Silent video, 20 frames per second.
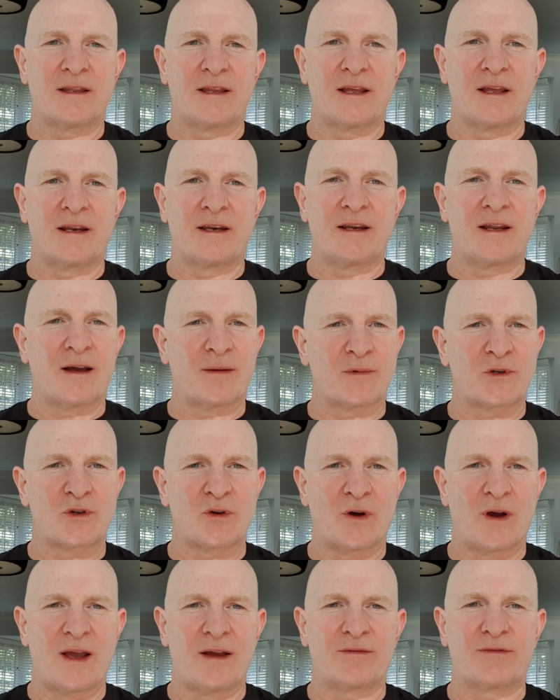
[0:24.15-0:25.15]
that I'm
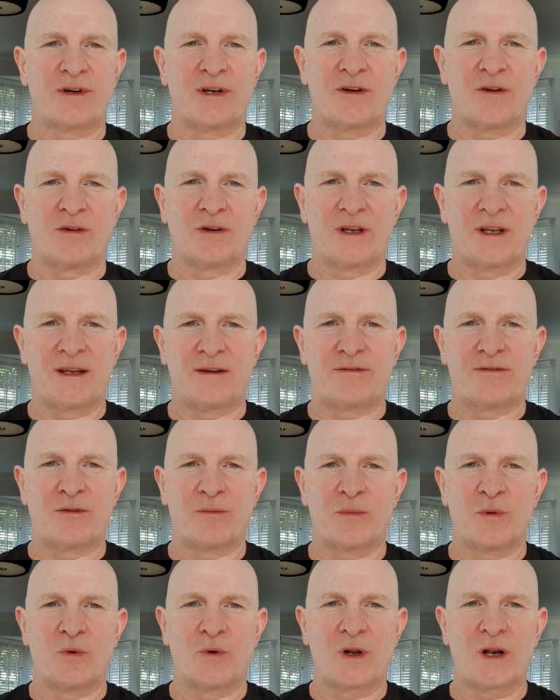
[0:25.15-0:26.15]
sure every non-league
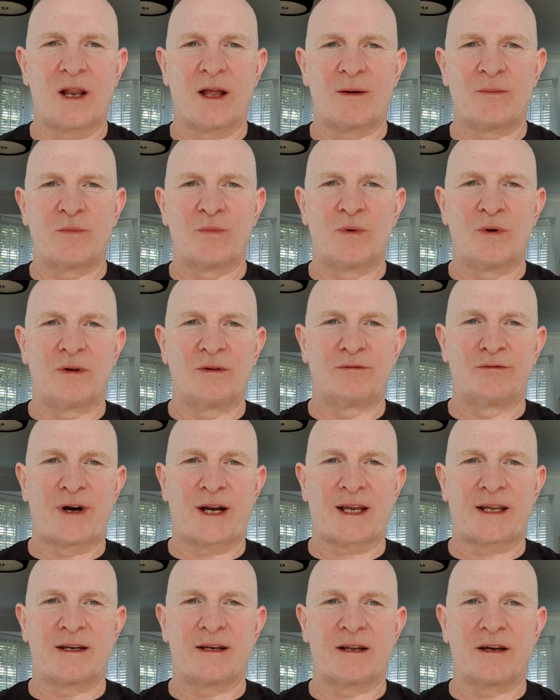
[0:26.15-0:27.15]
football club will
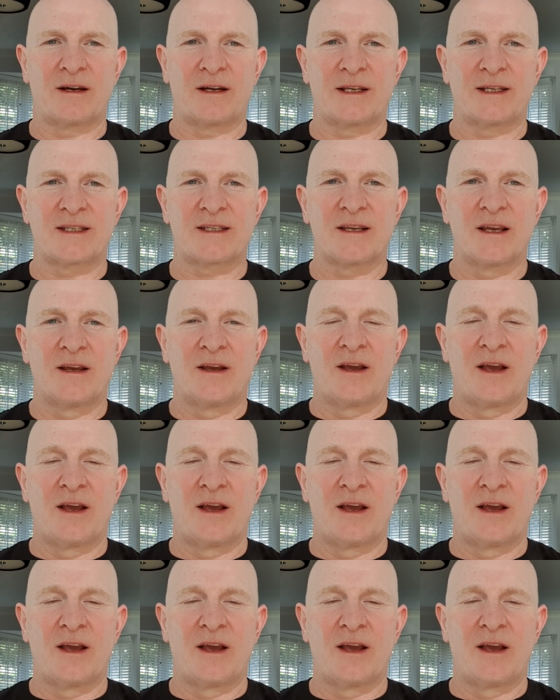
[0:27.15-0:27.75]
recognise